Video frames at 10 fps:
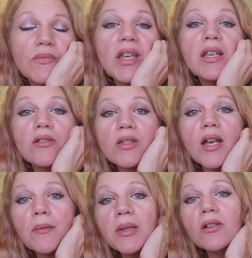The Halo
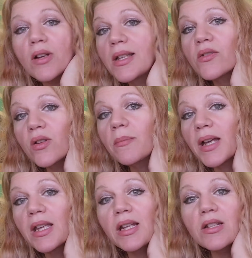Top Keto Ice Cream
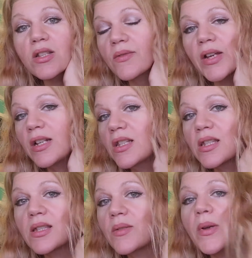I can eat just fine. It
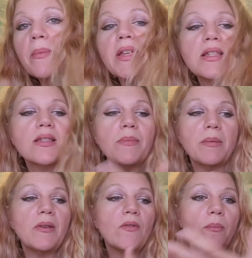doesn't swell me, it doesn't
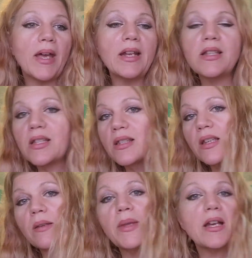make me feel bad, it doesn't
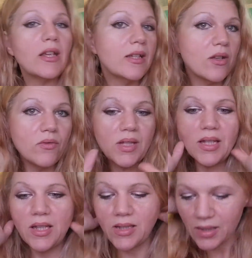kick me out of
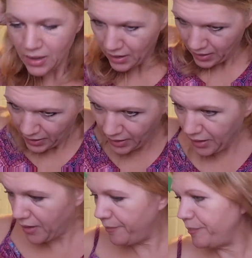ketosis.
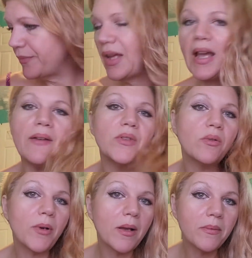Um, I have
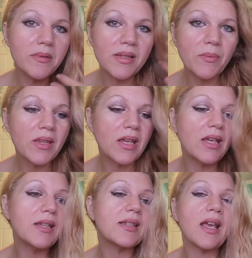no problems with
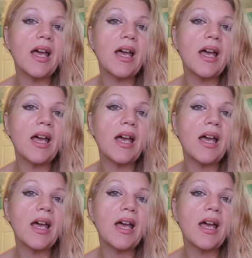it